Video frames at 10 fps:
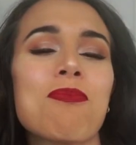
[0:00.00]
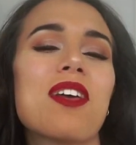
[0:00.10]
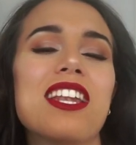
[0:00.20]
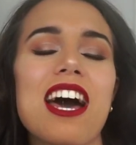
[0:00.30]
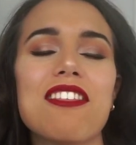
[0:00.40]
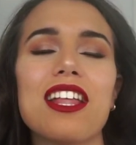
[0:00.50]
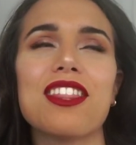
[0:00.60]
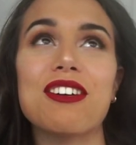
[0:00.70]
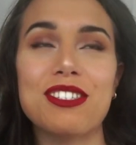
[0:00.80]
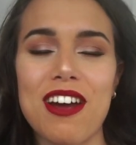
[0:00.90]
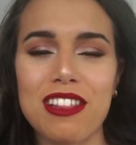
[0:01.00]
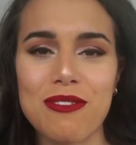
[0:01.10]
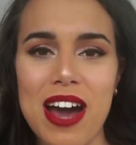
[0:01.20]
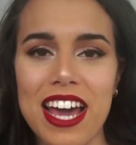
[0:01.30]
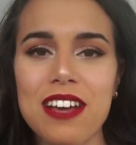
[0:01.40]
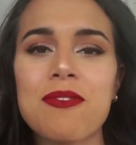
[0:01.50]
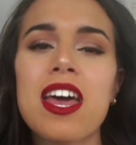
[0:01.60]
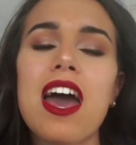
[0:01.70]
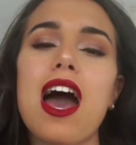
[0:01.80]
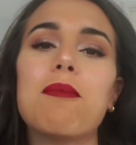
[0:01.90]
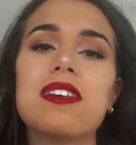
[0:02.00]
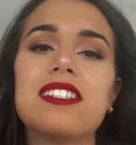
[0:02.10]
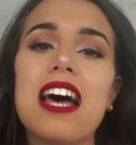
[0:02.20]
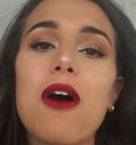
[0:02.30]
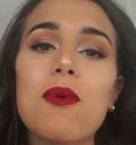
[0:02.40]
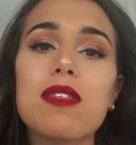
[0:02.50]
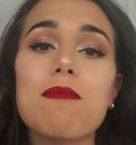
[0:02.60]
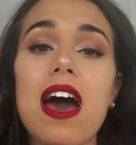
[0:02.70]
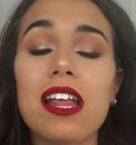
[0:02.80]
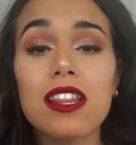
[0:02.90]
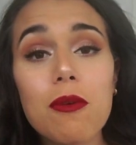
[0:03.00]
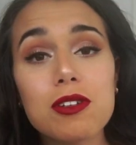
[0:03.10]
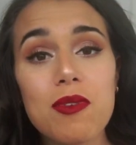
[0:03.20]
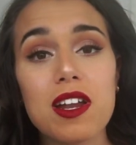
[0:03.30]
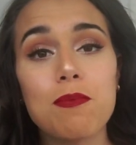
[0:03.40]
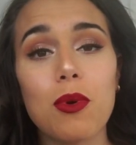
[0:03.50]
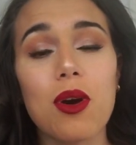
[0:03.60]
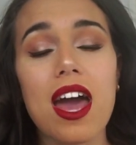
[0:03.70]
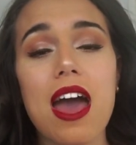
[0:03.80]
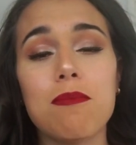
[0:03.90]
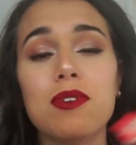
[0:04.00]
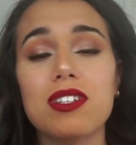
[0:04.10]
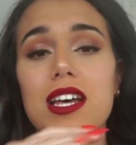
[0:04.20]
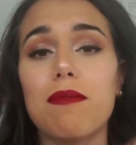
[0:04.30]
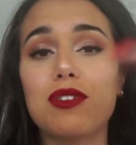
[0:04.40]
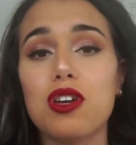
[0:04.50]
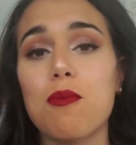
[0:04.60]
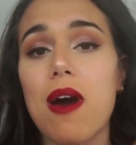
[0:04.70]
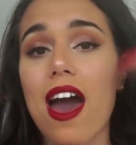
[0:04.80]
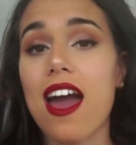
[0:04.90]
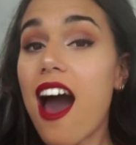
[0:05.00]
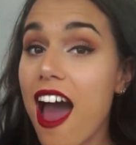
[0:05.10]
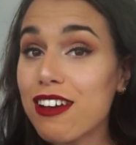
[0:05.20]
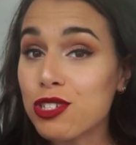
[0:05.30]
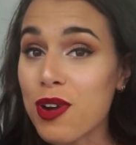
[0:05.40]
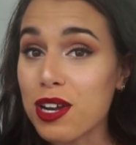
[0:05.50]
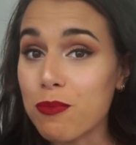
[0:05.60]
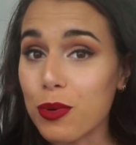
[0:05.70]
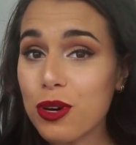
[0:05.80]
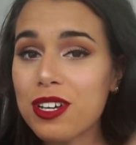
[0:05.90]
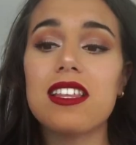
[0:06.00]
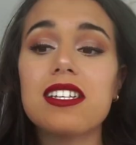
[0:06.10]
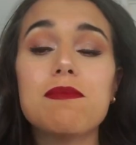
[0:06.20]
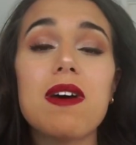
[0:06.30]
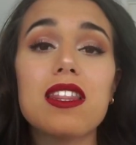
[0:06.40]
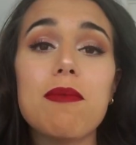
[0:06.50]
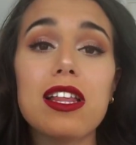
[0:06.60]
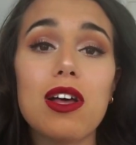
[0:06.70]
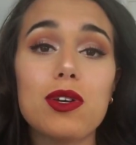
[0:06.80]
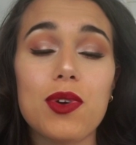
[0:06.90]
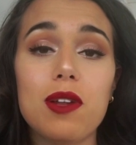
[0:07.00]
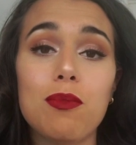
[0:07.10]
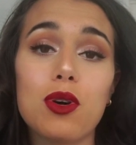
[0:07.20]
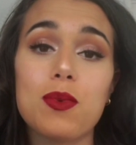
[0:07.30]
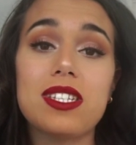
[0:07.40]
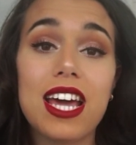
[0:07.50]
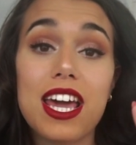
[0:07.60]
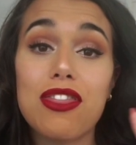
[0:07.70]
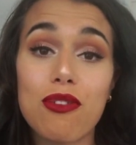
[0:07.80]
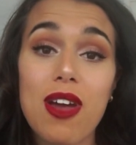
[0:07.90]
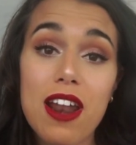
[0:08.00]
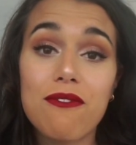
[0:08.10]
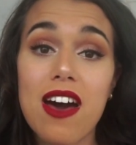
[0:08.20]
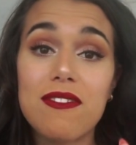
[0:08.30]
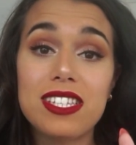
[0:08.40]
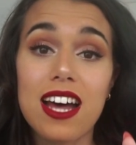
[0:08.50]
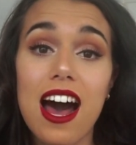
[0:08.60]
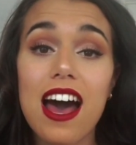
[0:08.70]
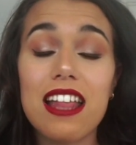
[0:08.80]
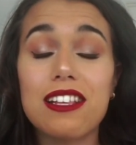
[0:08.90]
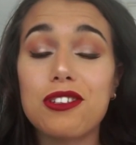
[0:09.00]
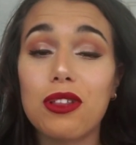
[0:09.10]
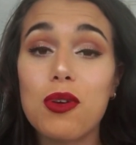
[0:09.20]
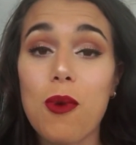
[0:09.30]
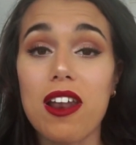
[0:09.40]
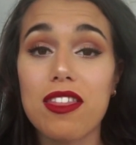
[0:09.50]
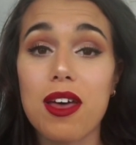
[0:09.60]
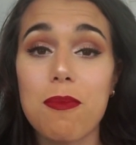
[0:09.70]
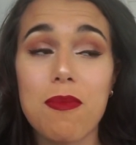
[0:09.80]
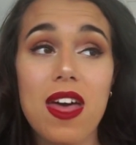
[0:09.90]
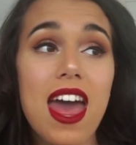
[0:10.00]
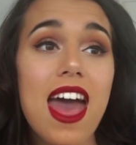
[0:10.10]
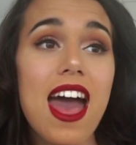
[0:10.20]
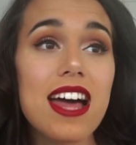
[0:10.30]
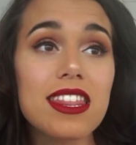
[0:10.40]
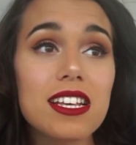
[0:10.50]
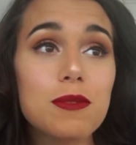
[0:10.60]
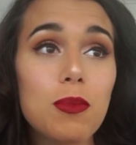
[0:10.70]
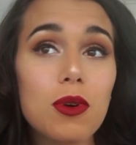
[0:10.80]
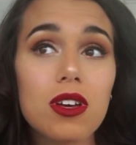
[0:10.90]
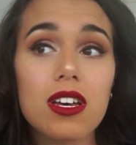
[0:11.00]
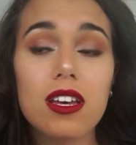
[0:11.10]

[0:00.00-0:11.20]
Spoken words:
now that those are out of the way, I'm going to start with my lowest rated book and build up to my highest rated book. This month my lowest rated book was a 3 out of 5 star and there's only 1 of them. And this book,